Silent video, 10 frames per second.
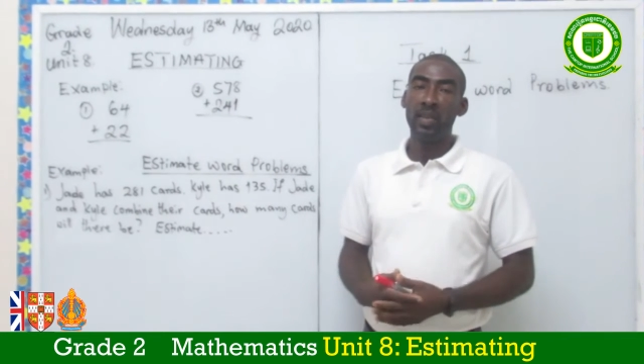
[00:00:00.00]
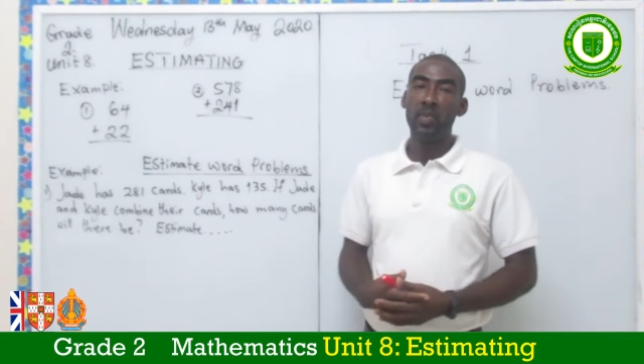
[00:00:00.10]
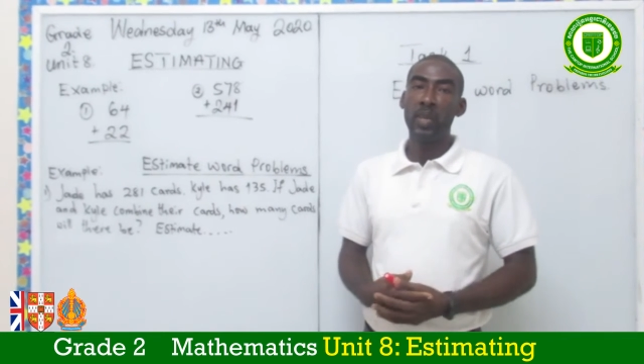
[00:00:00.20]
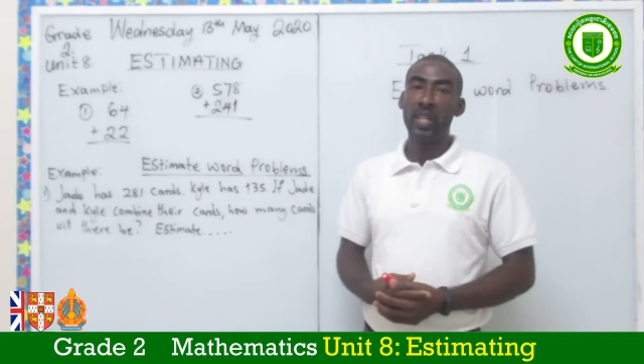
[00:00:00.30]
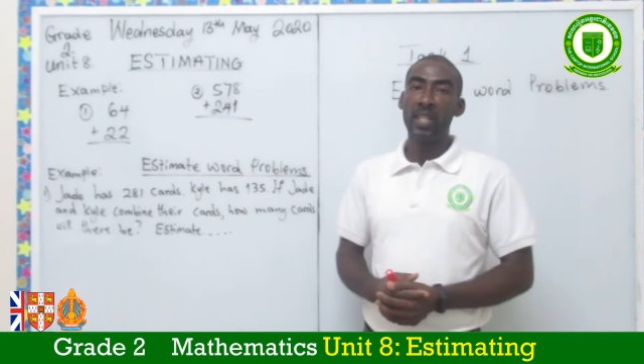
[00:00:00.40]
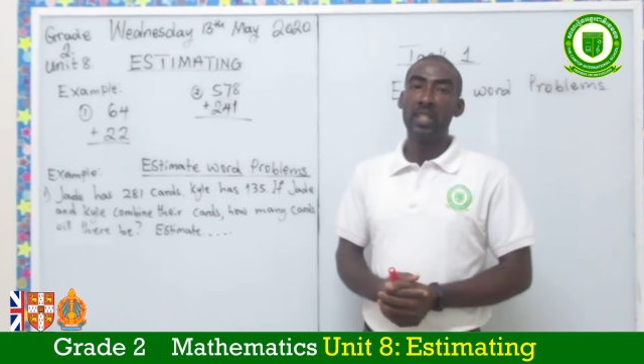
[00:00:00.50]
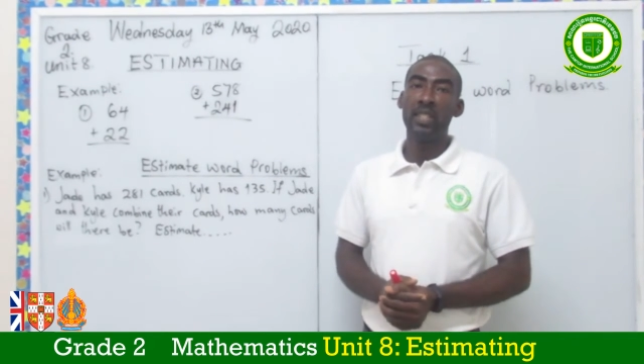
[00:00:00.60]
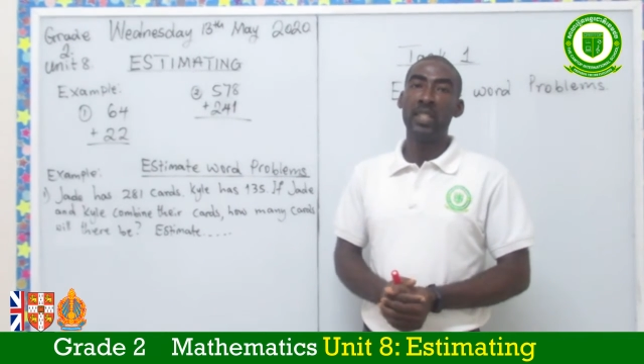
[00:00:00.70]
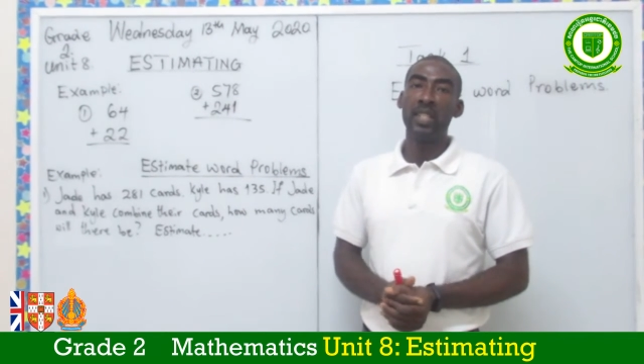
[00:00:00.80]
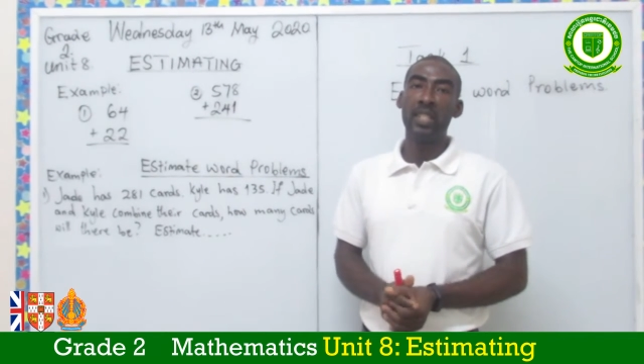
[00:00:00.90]
what
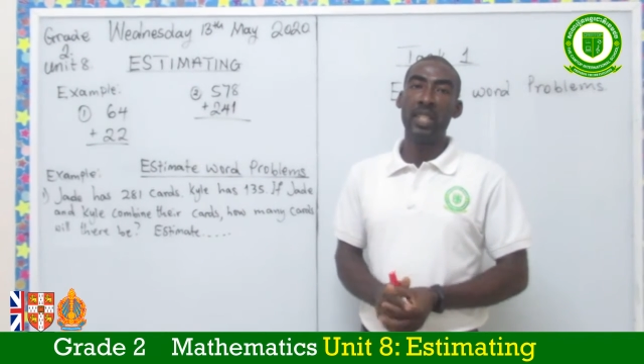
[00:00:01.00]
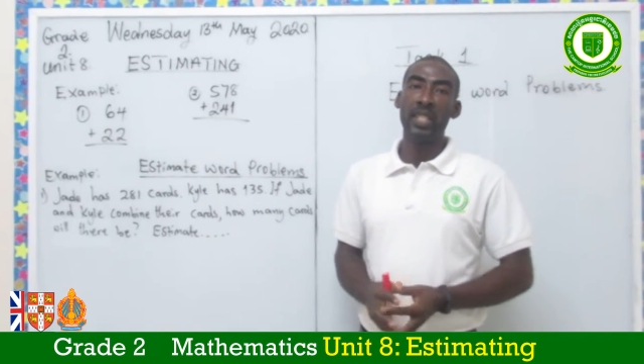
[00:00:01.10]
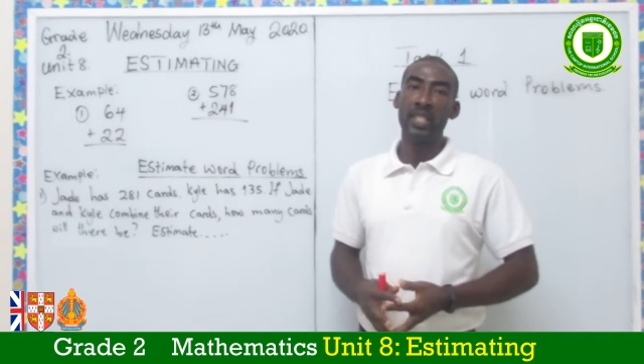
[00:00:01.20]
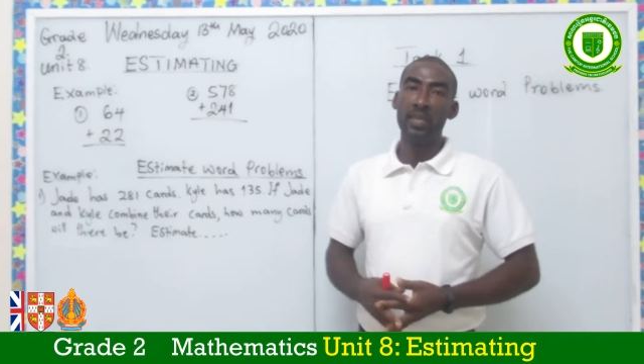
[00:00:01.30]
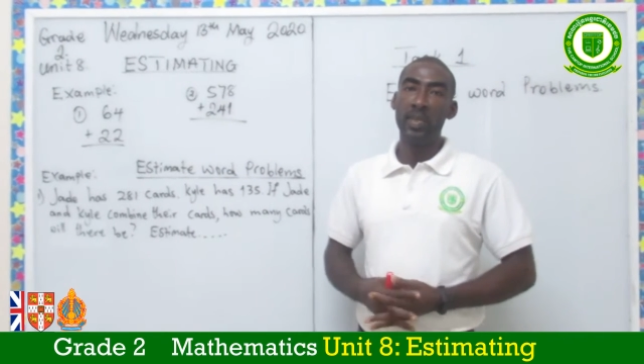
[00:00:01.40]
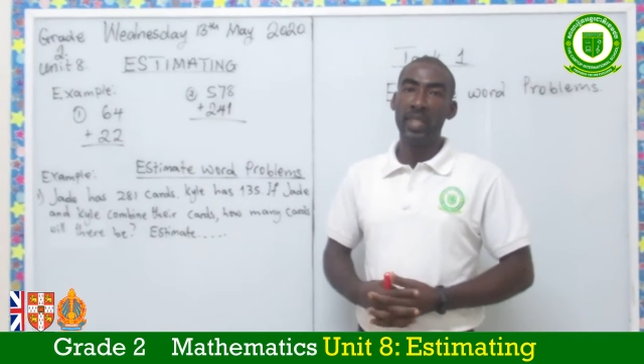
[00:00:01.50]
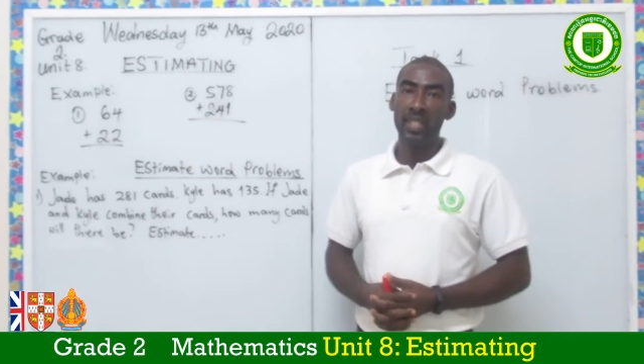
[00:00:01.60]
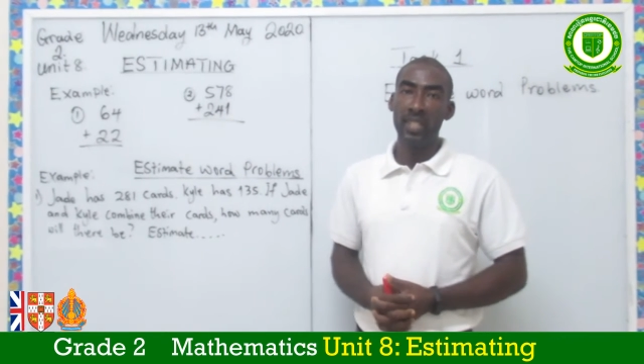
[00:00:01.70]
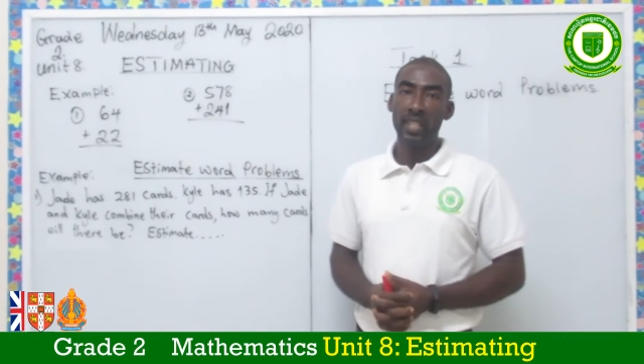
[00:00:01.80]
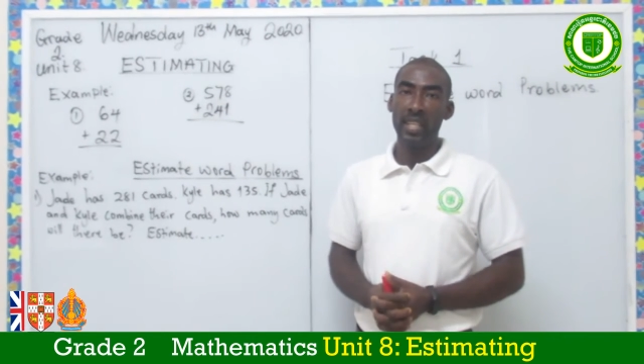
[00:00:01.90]
is
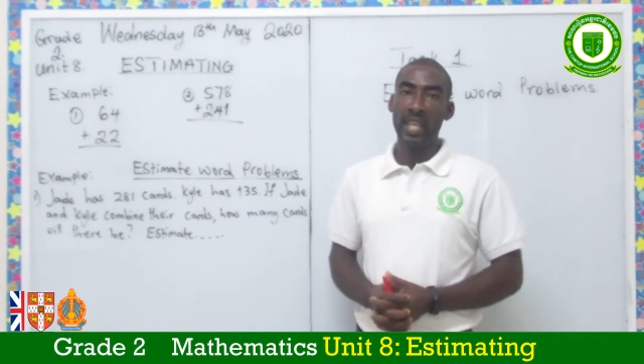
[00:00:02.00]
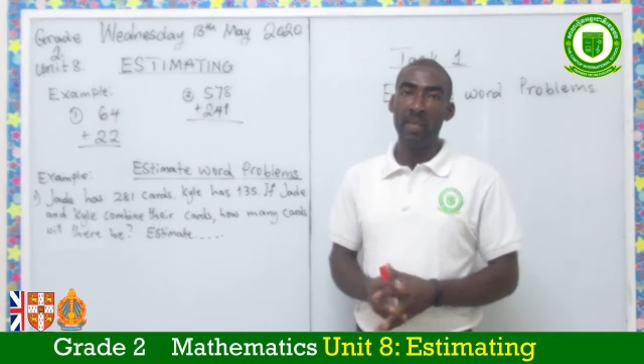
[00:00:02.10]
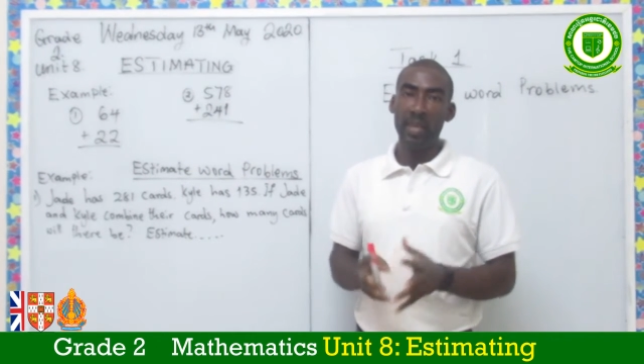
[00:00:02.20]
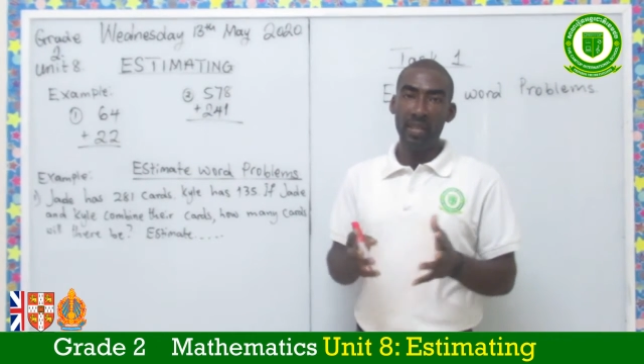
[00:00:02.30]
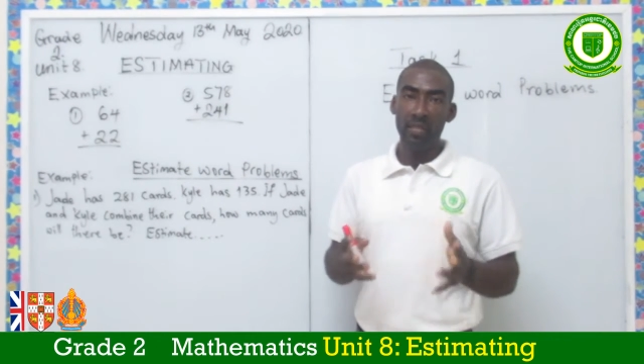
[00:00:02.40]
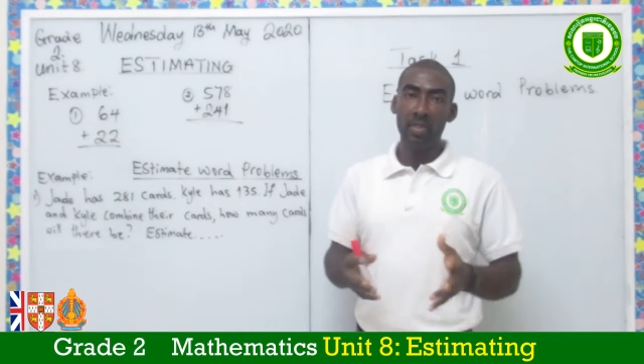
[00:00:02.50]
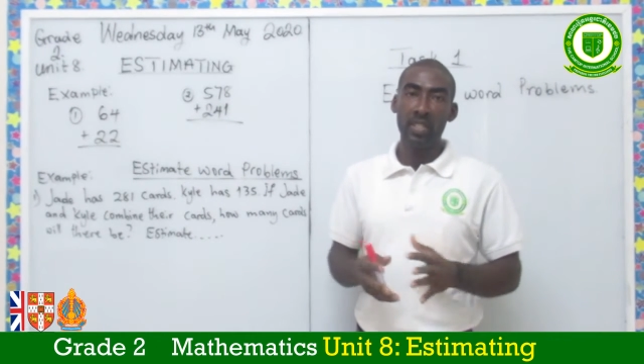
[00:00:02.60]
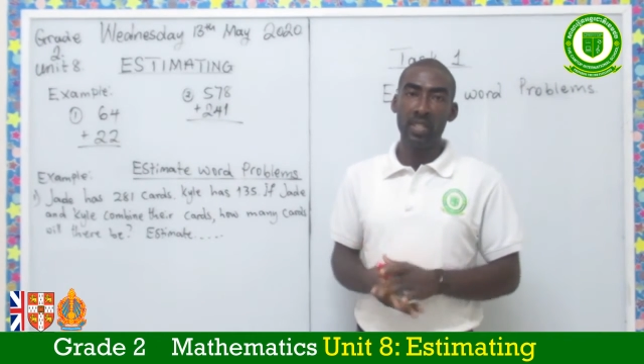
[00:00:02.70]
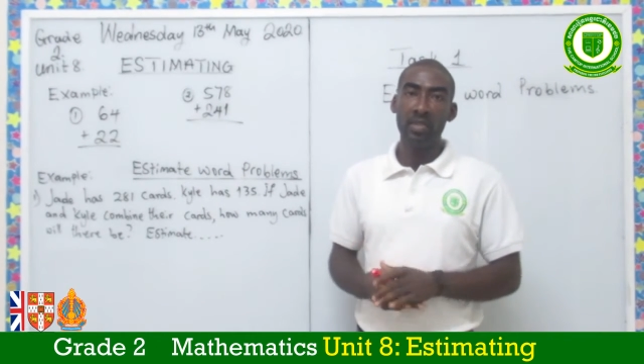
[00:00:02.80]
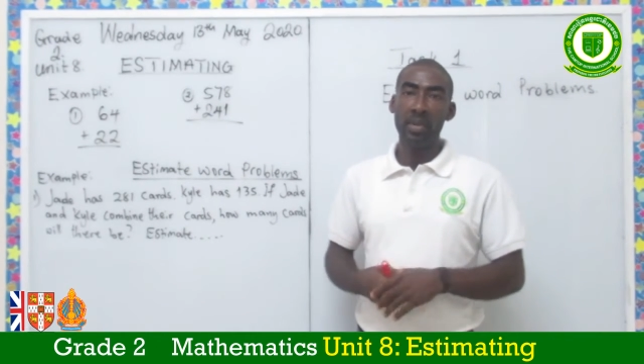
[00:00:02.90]
estimating, and I believe you
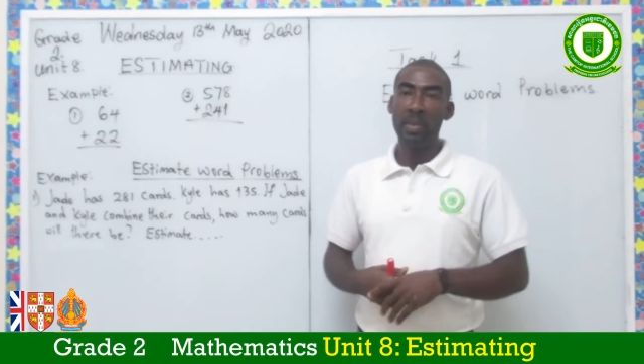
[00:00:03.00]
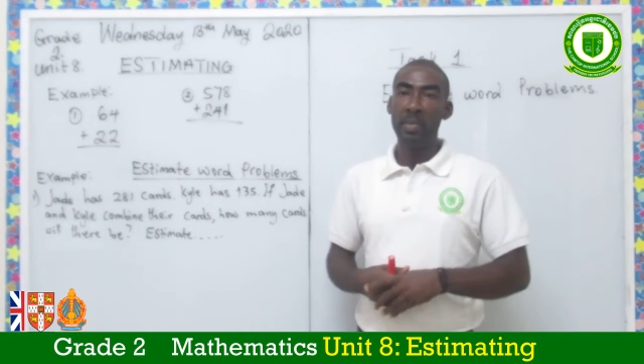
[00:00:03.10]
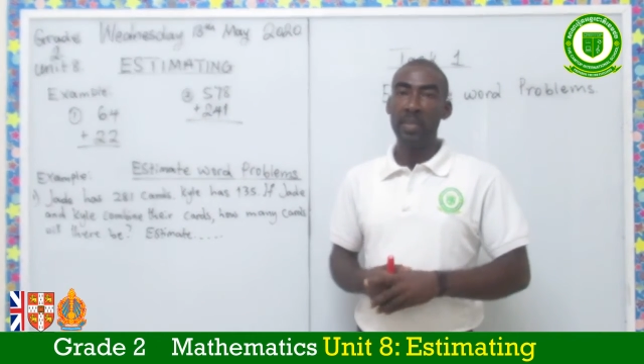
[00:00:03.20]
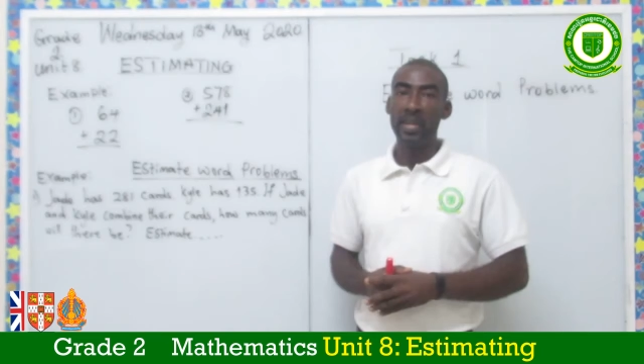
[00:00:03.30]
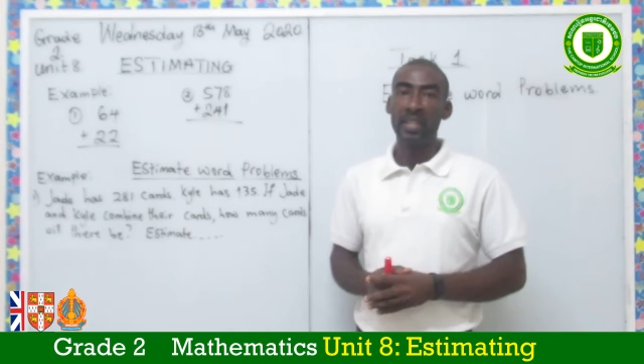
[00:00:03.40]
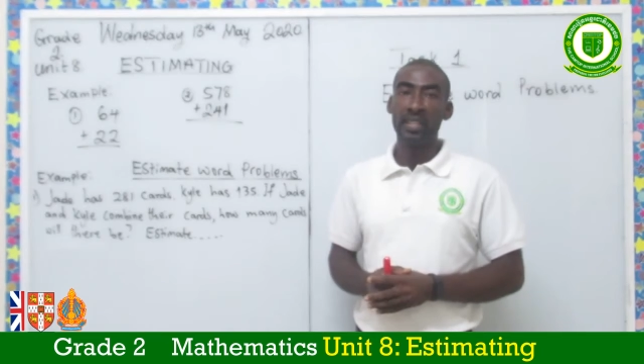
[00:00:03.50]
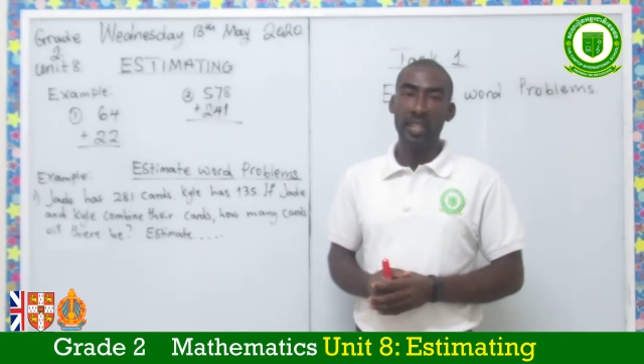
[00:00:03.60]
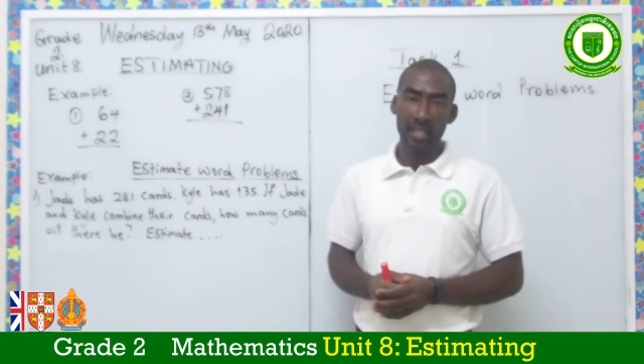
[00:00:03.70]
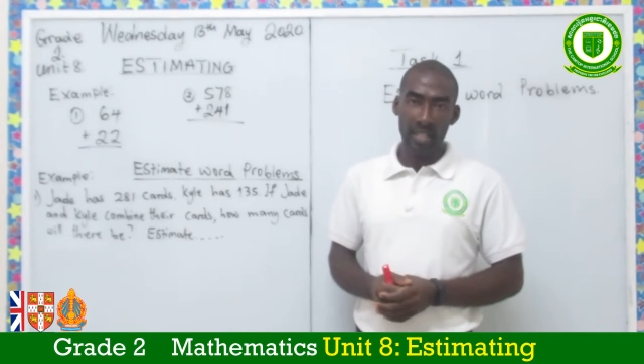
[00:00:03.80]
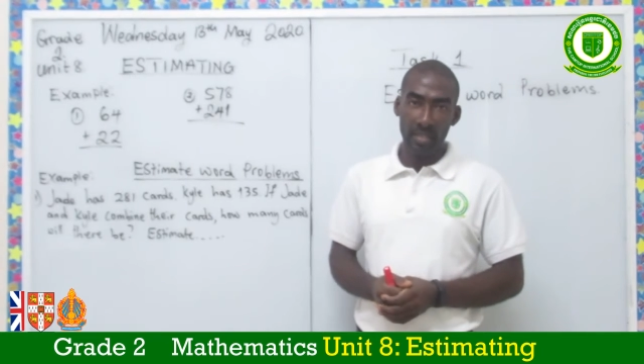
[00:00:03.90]
still remember
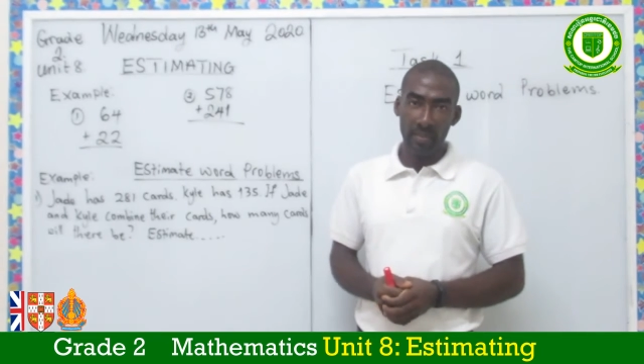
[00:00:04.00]
that.